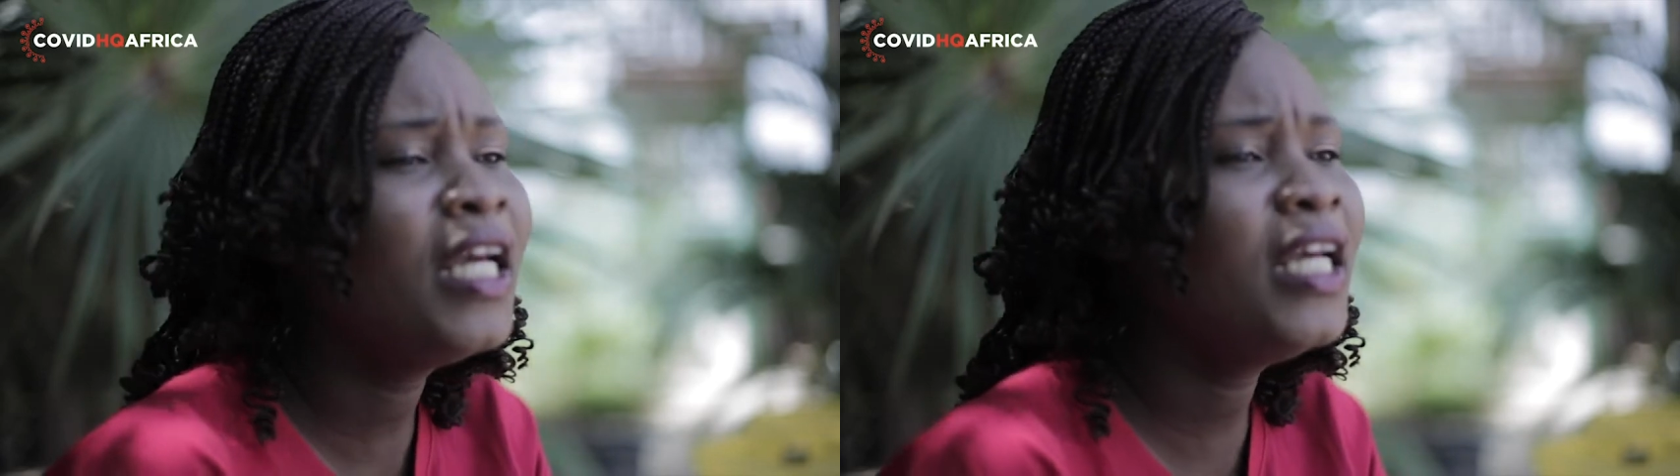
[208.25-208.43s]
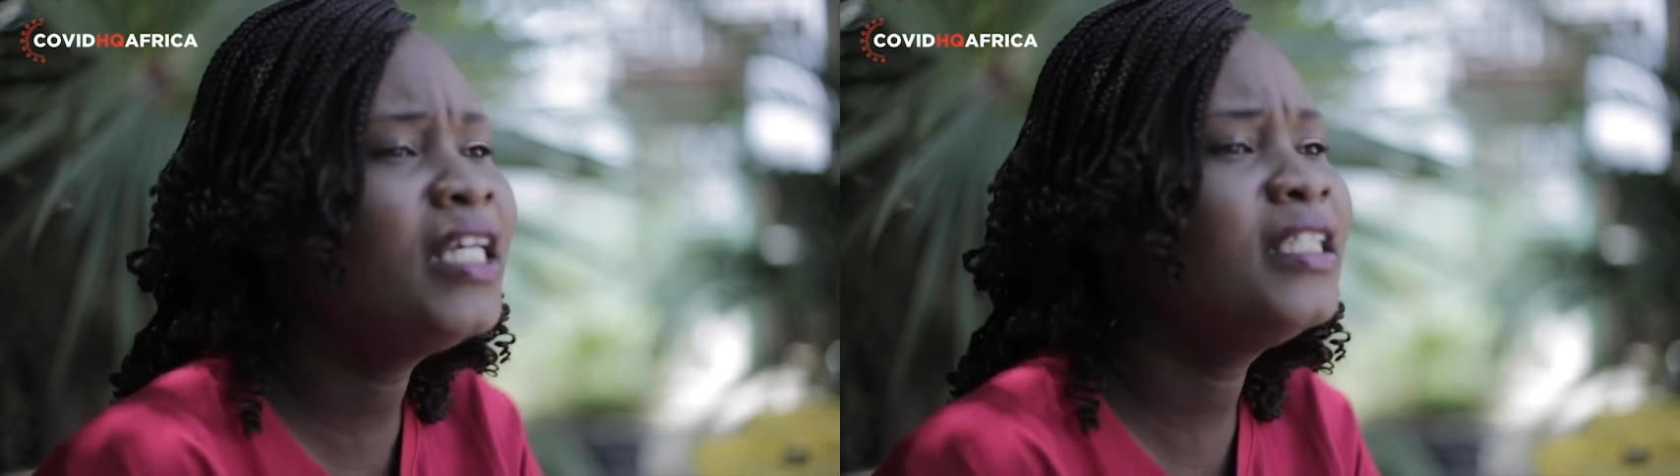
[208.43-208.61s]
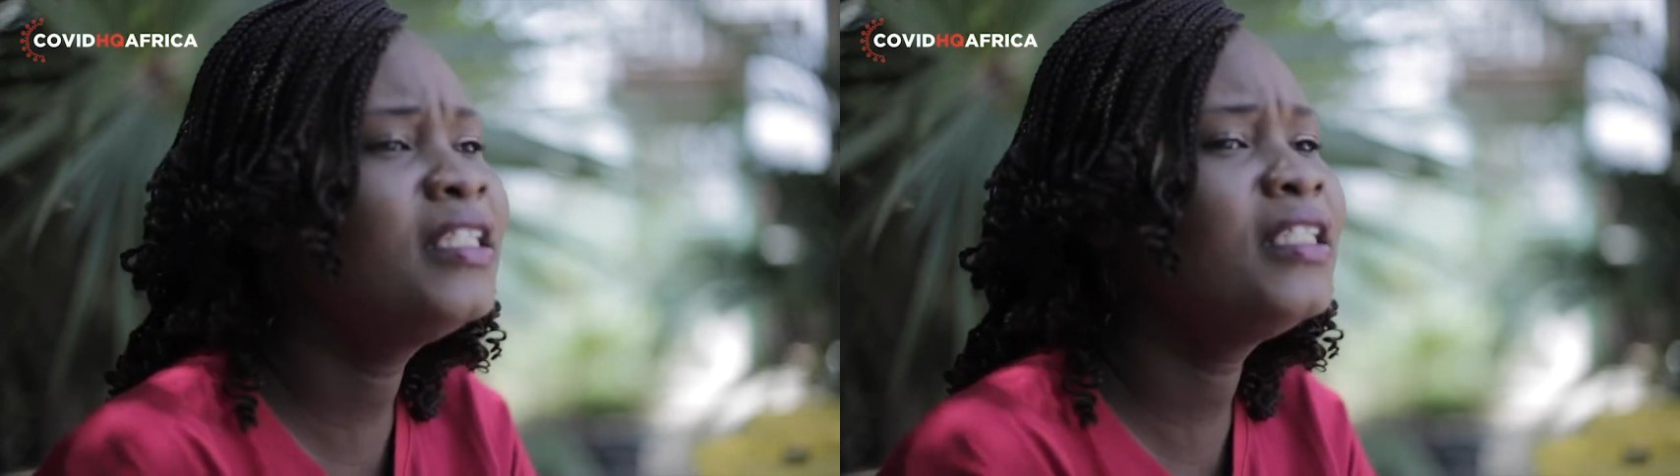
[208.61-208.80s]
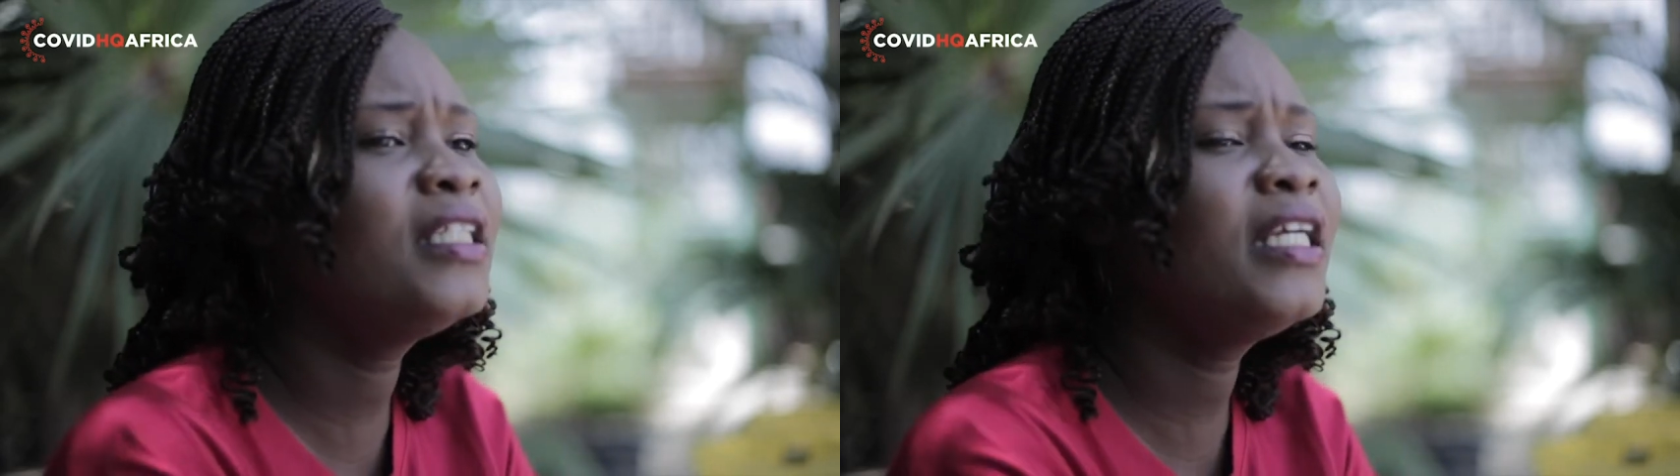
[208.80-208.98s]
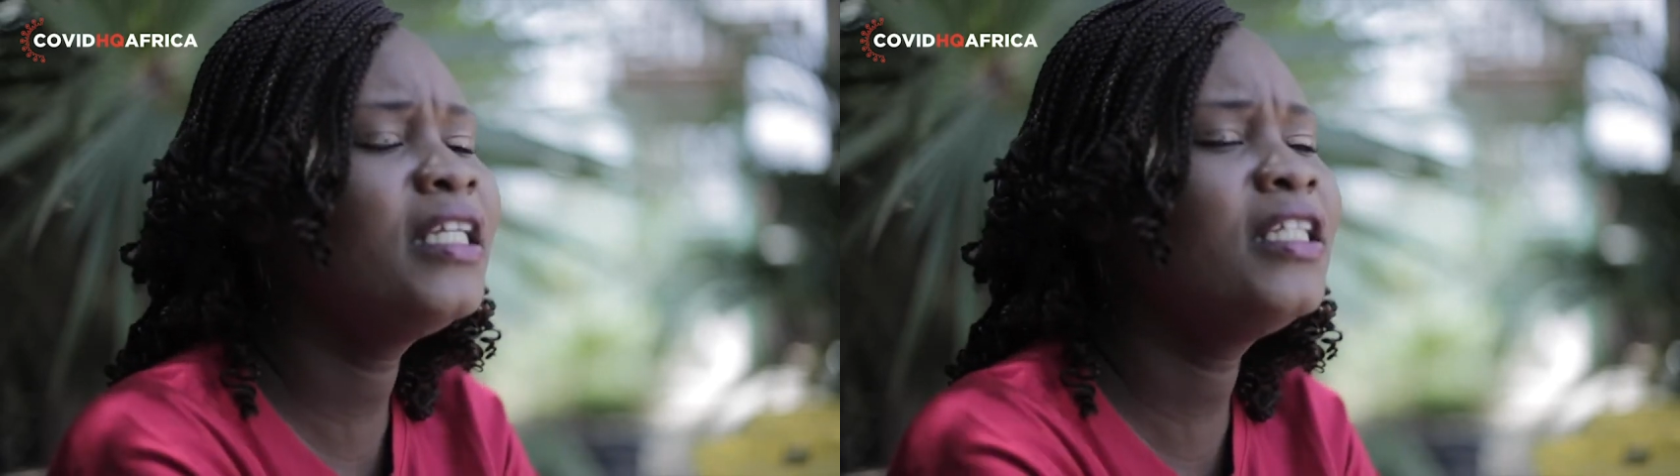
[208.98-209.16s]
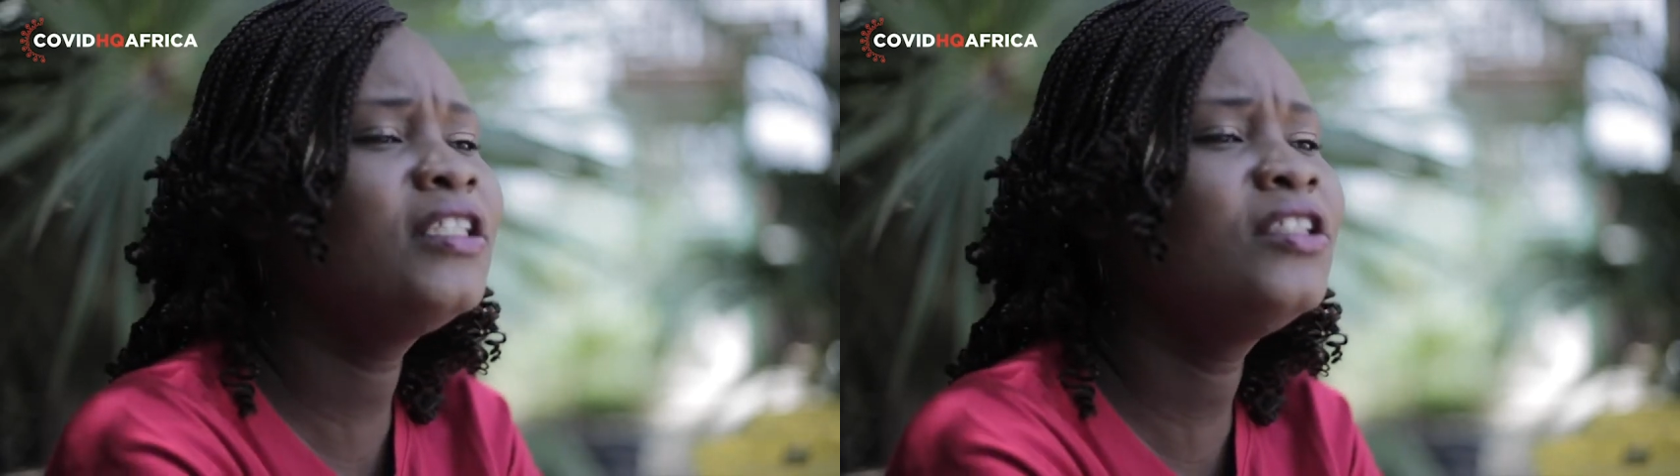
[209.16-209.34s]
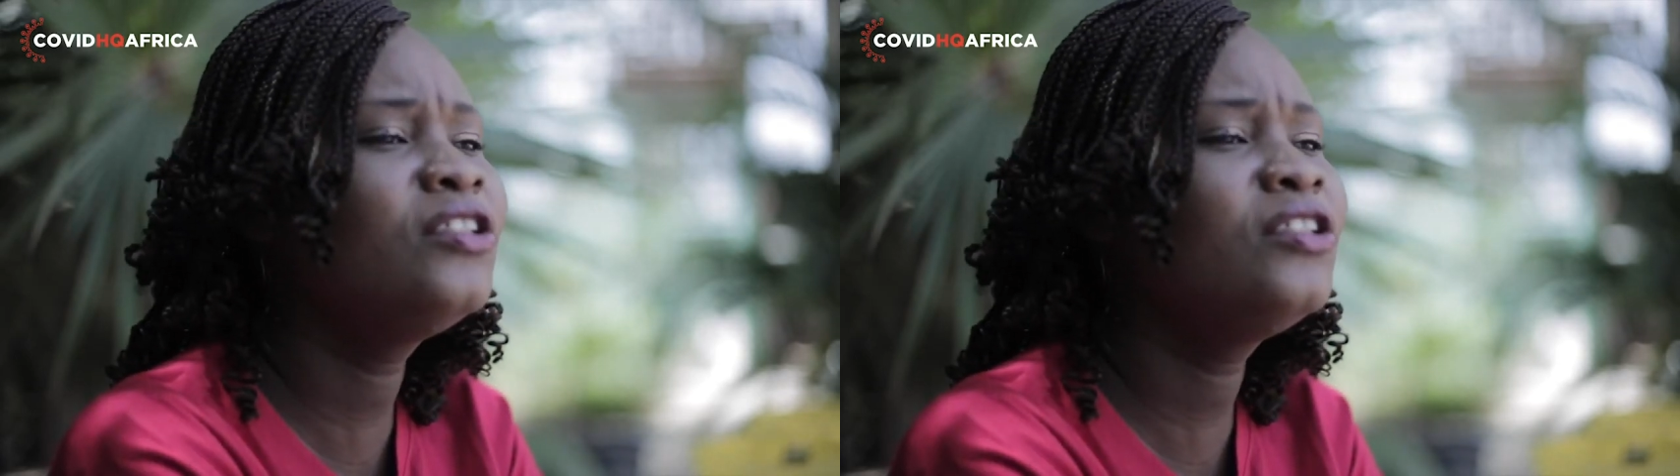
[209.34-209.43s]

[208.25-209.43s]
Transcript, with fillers: is, is